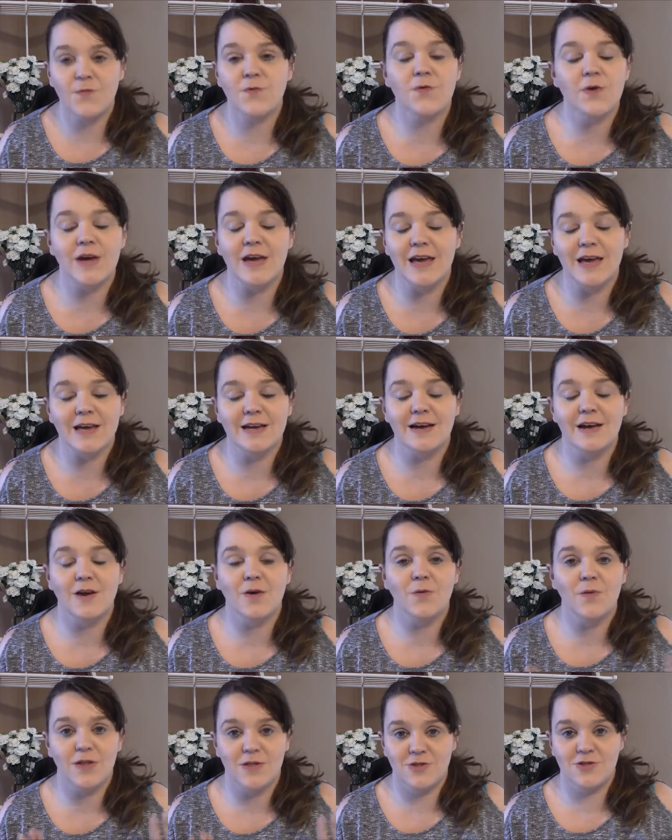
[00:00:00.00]
free and
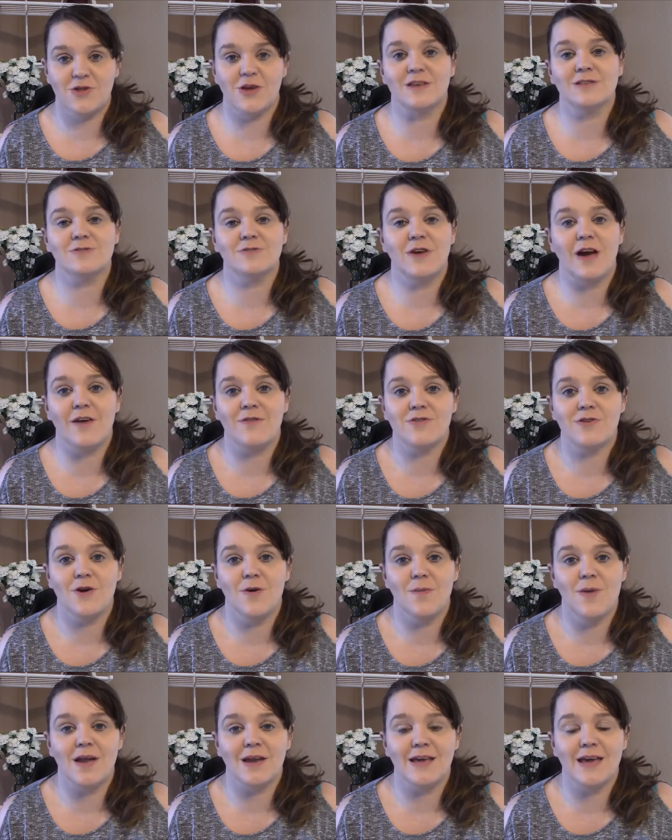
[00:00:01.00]
clear with just craft
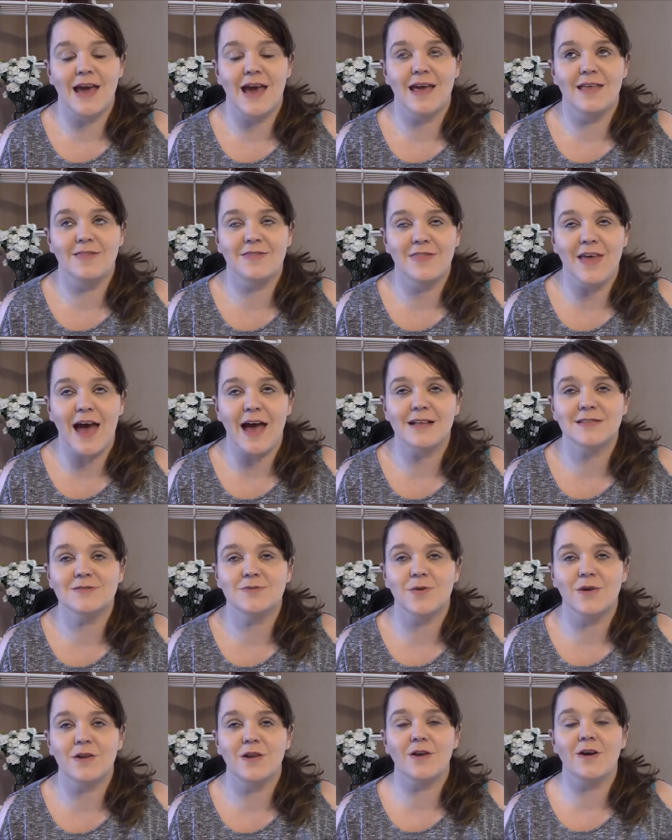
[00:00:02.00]
show money, and that's
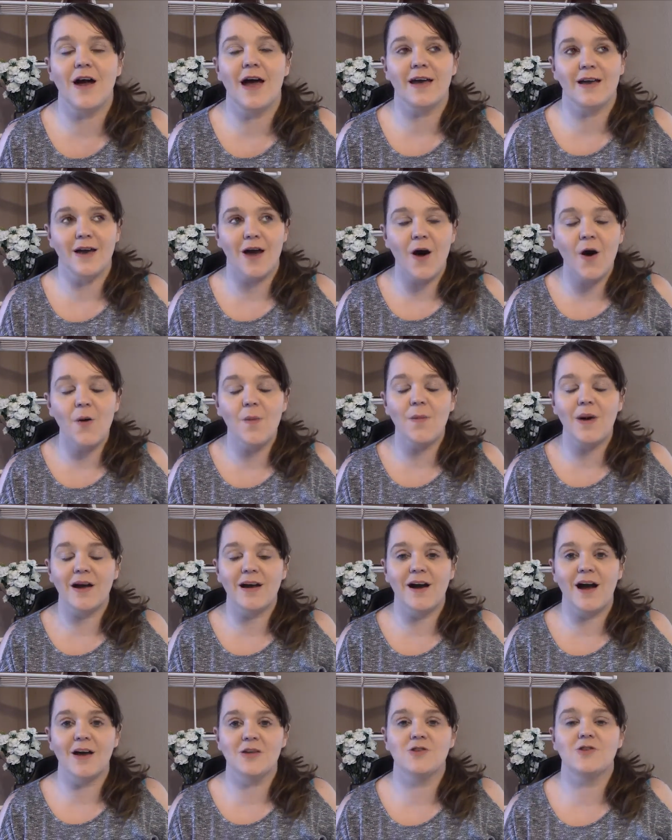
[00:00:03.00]
when you're like, oh my
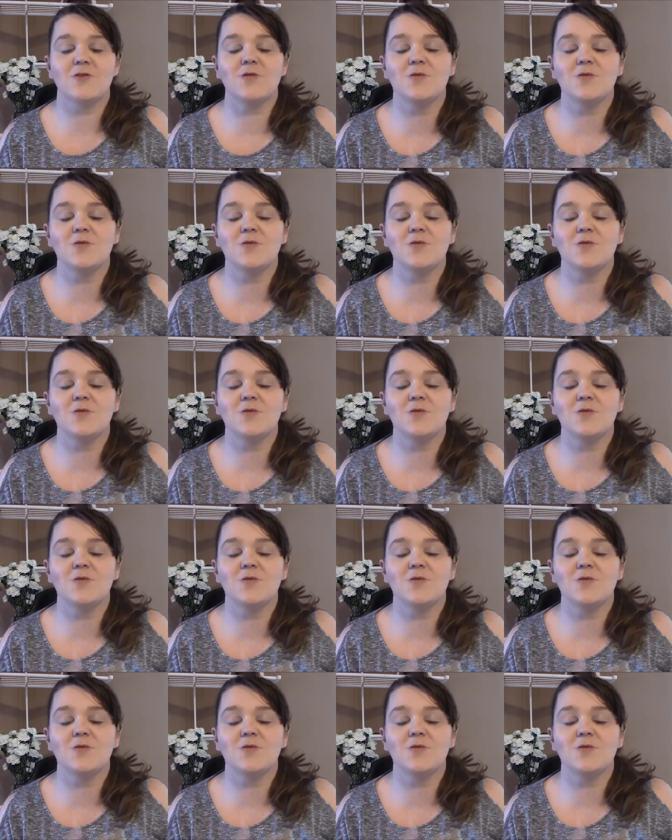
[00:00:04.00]
gosh, you